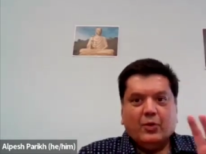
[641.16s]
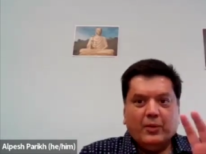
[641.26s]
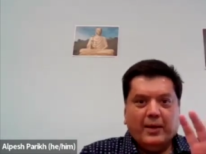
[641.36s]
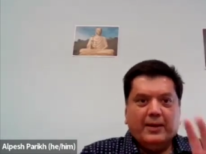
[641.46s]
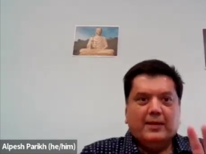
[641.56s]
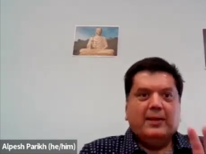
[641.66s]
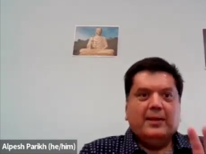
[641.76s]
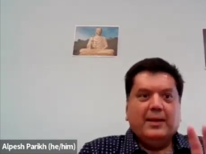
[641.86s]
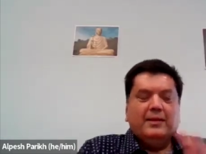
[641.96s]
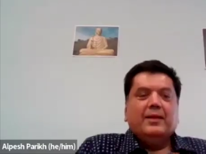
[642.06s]
so
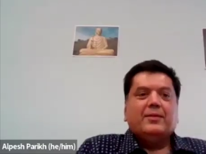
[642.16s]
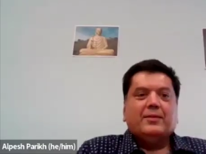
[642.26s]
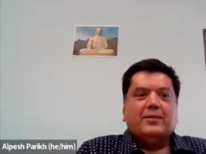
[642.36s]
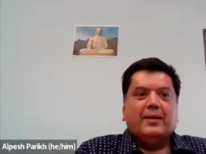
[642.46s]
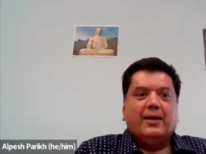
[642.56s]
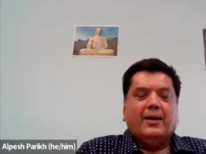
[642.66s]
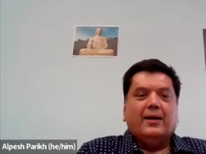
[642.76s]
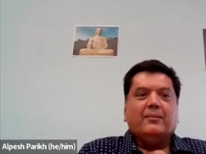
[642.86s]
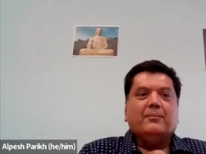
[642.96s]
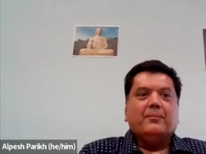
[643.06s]
in this
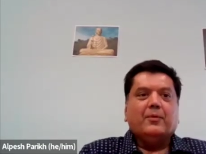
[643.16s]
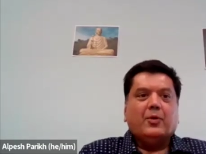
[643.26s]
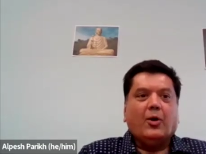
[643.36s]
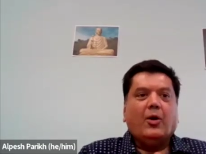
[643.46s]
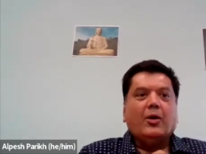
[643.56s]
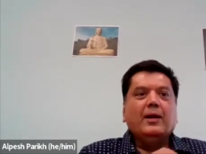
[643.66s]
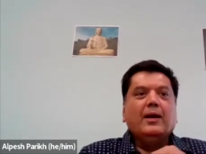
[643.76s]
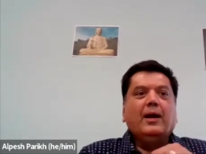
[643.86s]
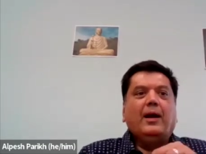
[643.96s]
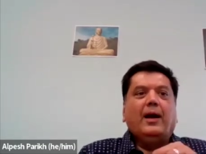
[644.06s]
talk,
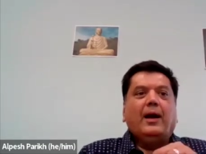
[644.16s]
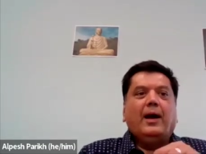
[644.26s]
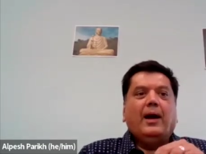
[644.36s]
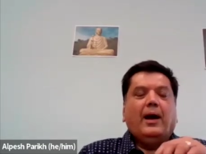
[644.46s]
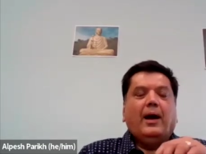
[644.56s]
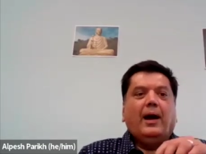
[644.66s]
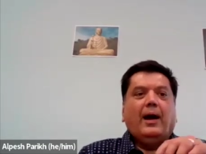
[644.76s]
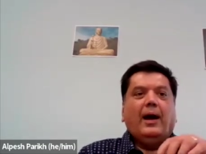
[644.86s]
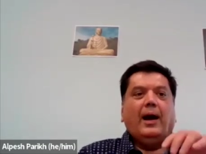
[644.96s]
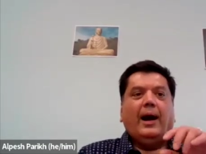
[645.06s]

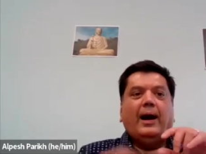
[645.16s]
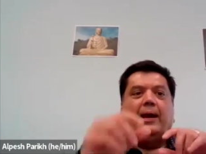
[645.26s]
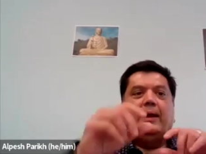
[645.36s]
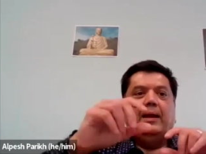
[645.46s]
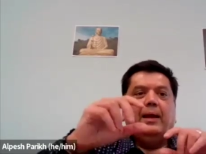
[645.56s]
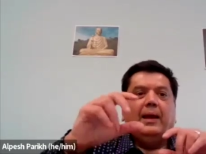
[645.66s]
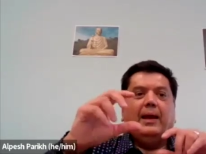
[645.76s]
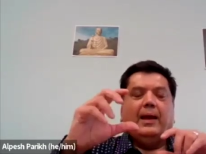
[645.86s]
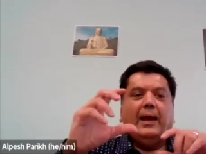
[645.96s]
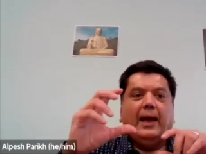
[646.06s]
I
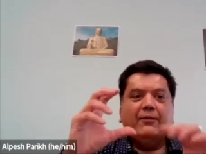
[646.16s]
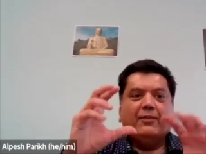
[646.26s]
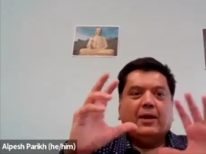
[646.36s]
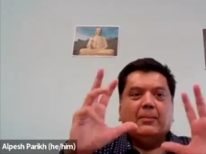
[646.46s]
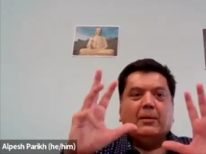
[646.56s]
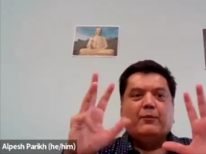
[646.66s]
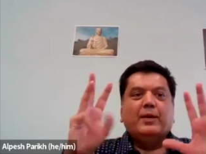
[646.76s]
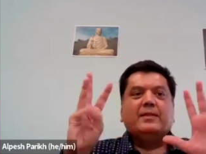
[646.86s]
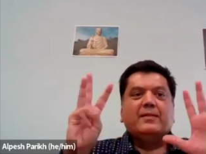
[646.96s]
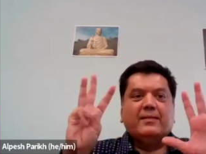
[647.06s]
have come
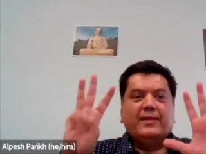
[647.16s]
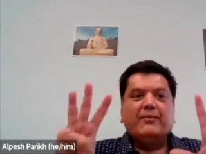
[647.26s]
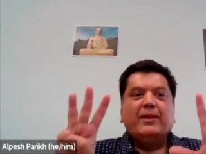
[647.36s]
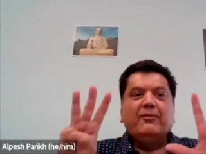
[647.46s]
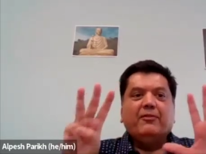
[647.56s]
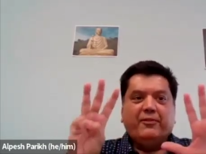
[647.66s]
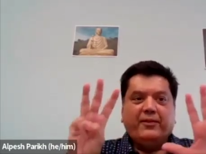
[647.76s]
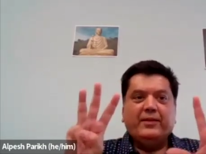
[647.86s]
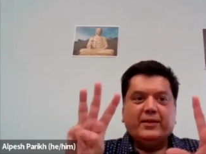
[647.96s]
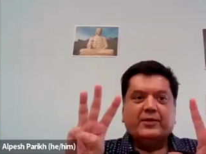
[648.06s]
up with 7
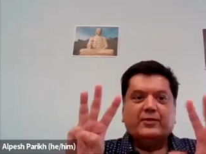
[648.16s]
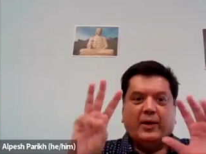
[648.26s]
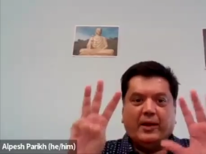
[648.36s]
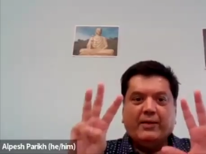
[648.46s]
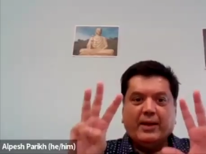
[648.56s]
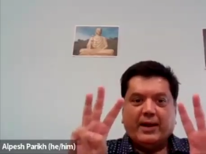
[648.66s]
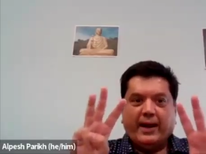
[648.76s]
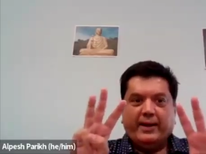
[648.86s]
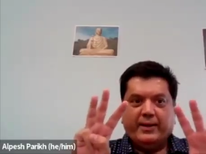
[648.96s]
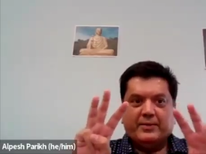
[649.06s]
phrases for loving
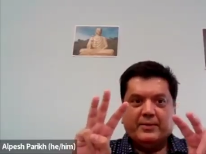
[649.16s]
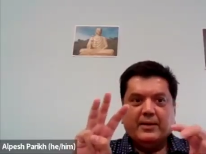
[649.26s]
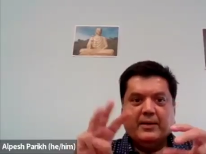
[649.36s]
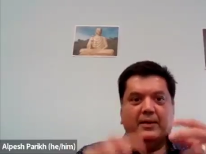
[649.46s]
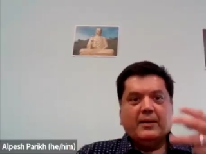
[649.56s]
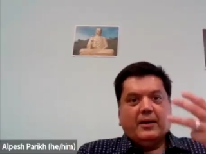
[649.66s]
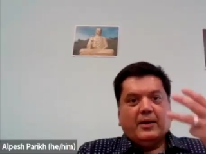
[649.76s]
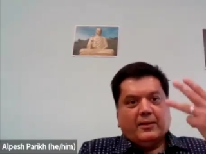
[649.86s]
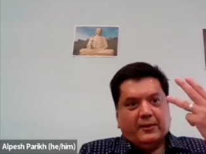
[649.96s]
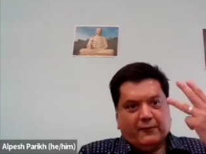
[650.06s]
kindness.
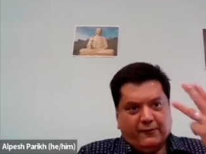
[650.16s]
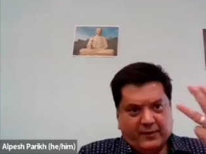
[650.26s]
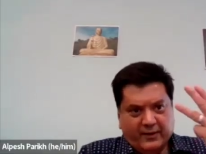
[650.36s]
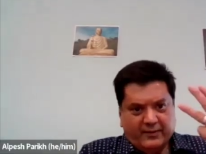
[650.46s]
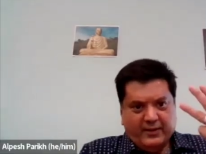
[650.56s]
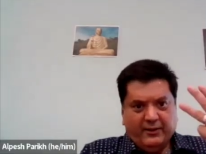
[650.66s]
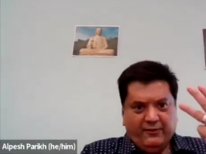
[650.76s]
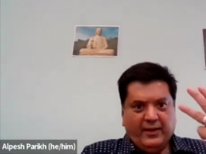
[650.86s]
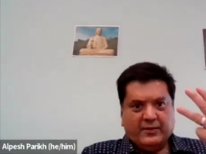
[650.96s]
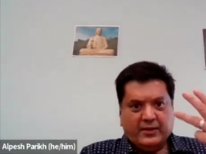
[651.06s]
The first
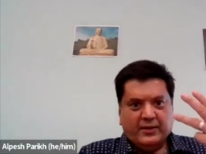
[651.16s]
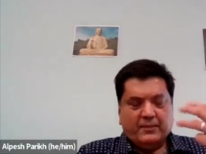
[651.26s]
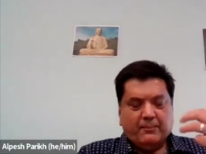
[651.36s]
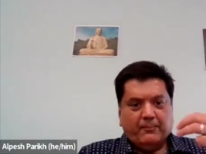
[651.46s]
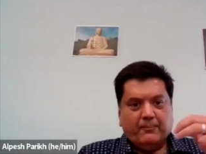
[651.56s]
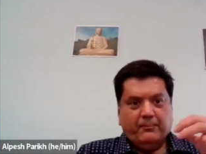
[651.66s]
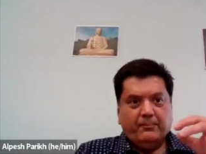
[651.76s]
3 phases